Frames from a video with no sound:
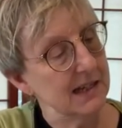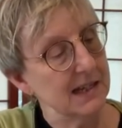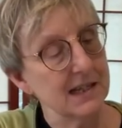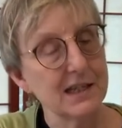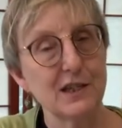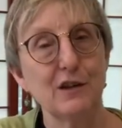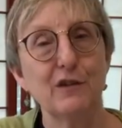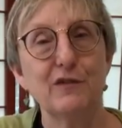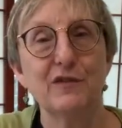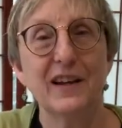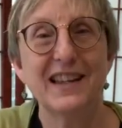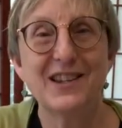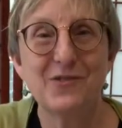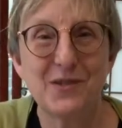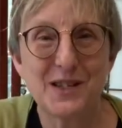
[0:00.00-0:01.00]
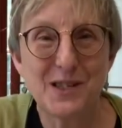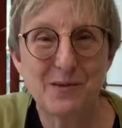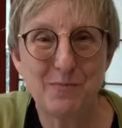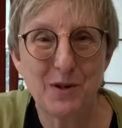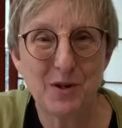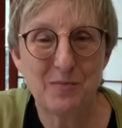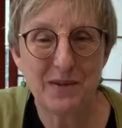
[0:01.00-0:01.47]
So fun to
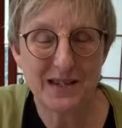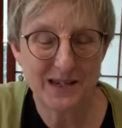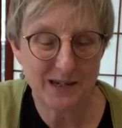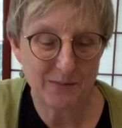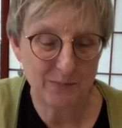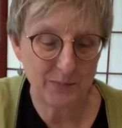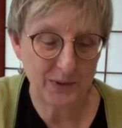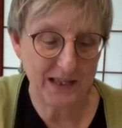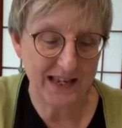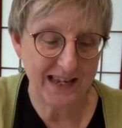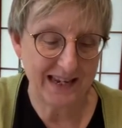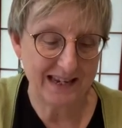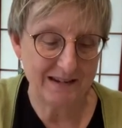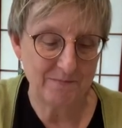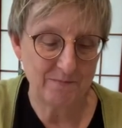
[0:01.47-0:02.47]
experiment and play.